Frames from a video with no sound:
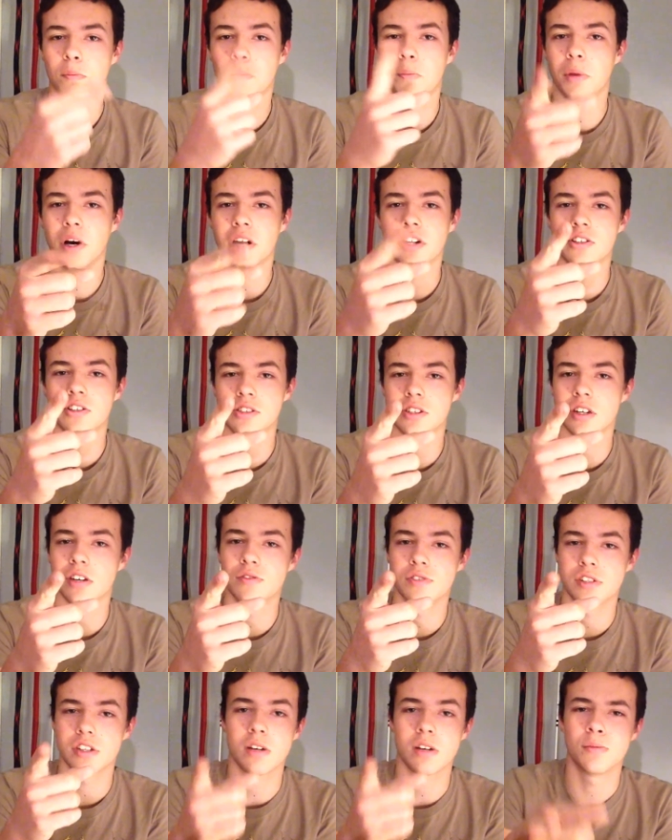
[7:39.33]
buy
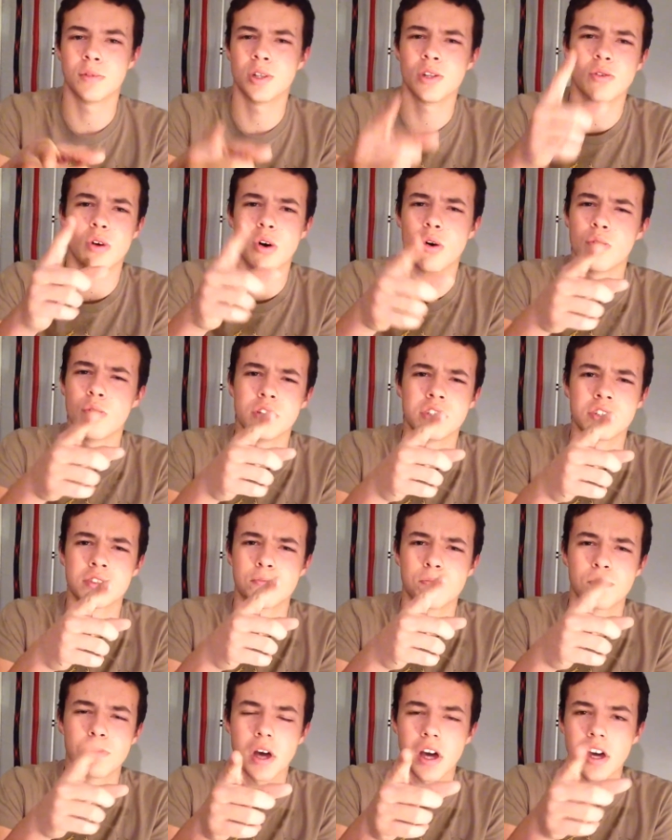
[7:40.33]
yourself some. Don't always
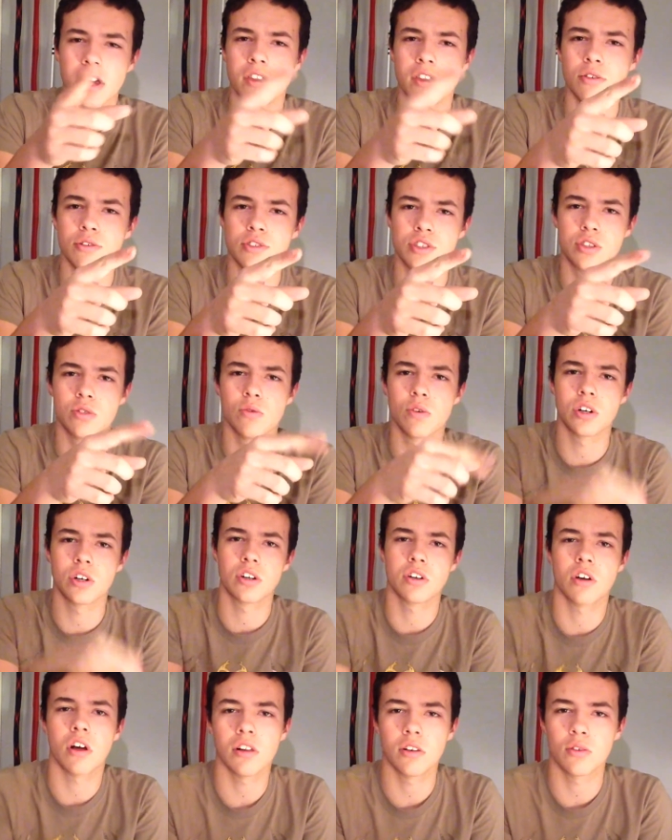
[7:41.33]
buy those
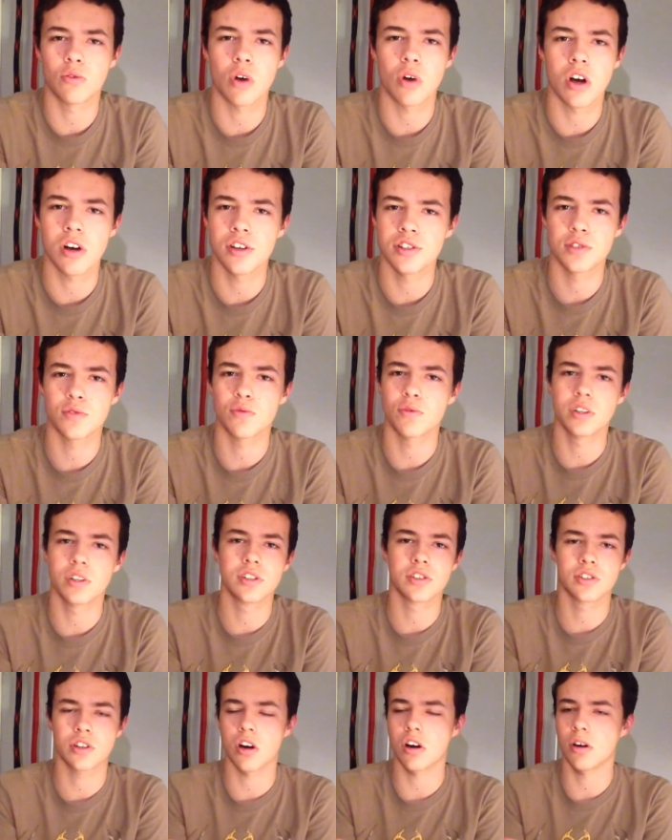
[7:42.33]
$200 rods and
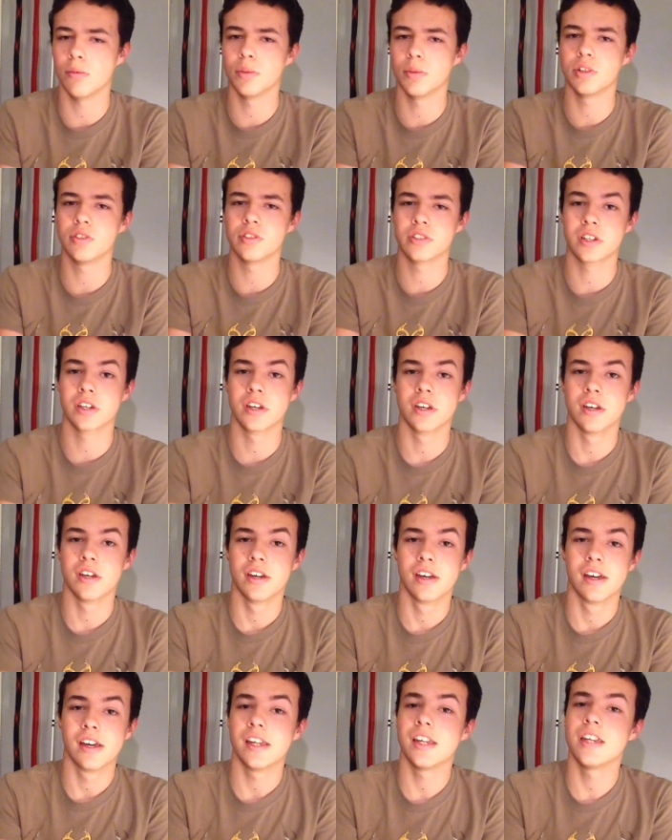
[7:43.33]
reels combos.
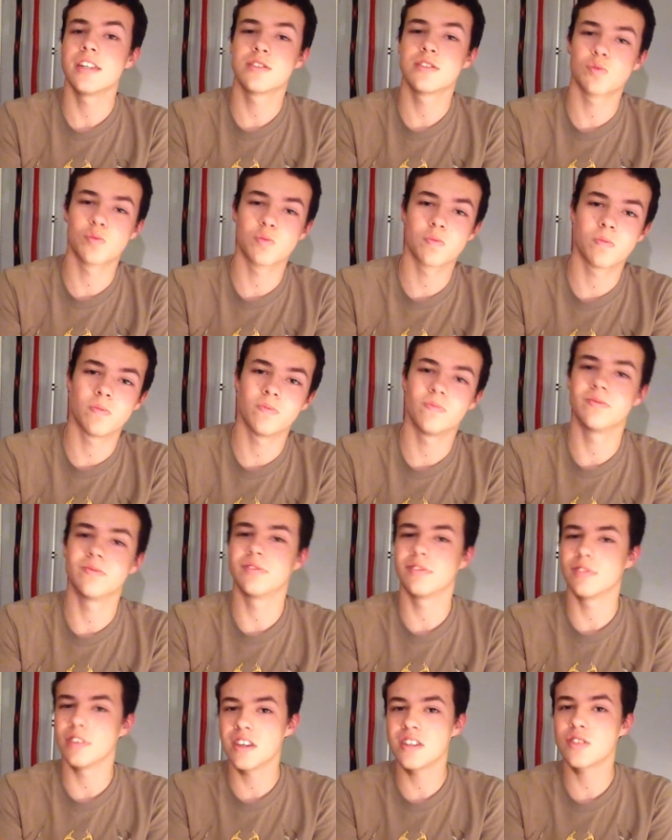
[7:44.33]
It's
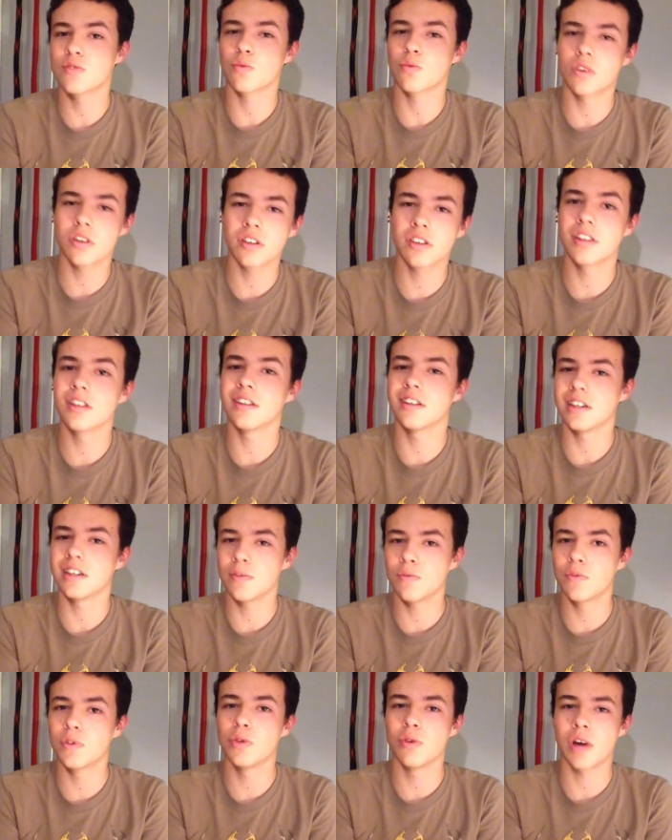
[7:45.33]
worth it
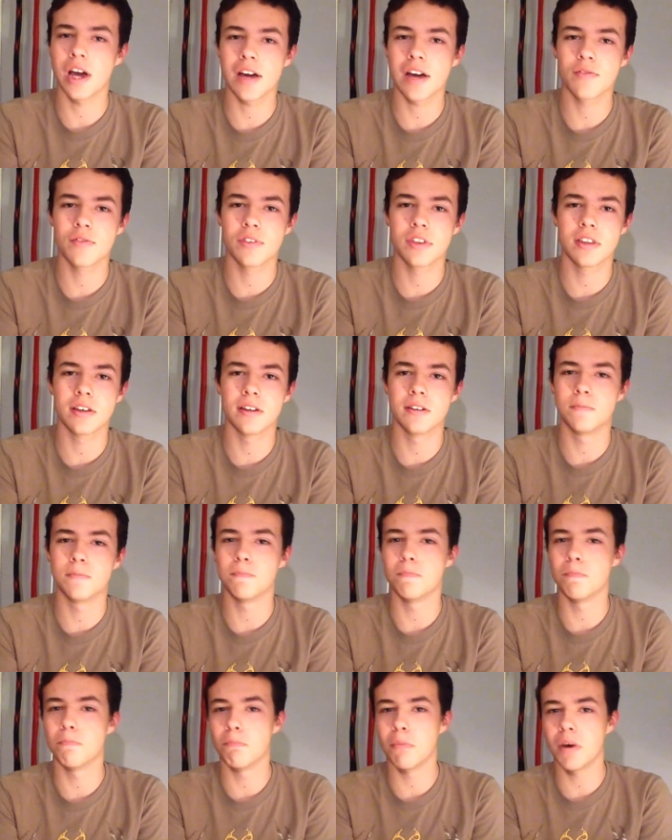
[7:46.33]
if you have the
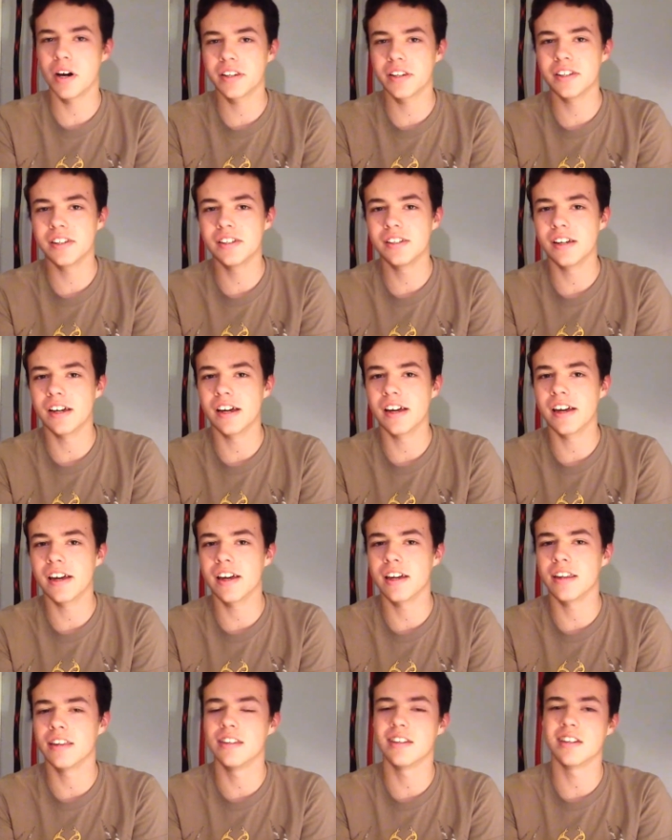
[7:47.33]
money
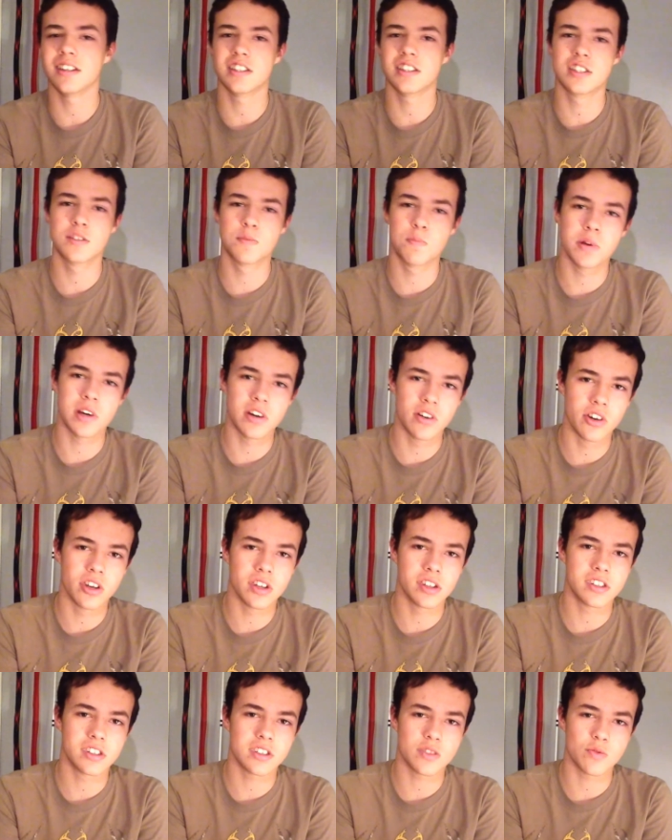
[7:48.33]
and the
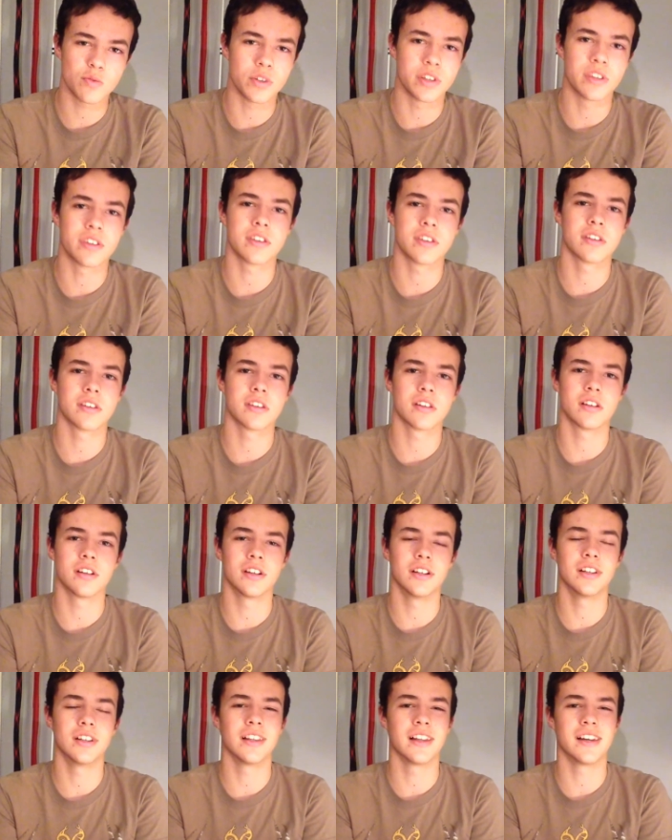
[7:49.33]
experience with
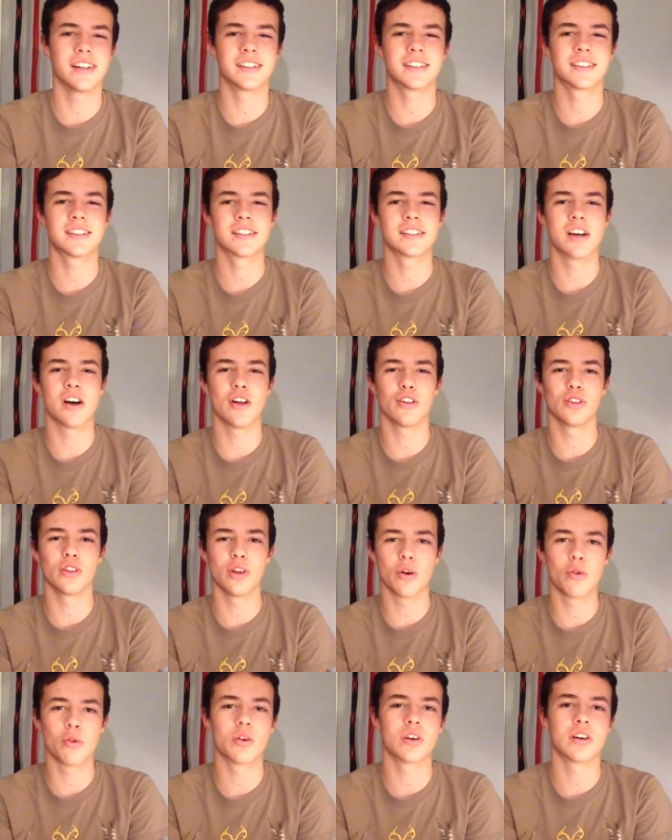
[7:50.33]
like a
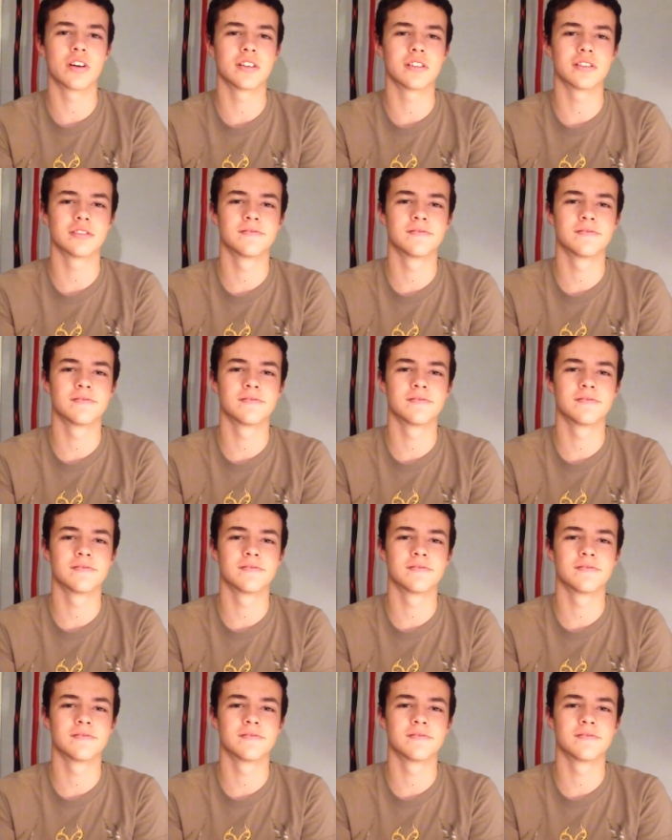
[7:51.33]
lower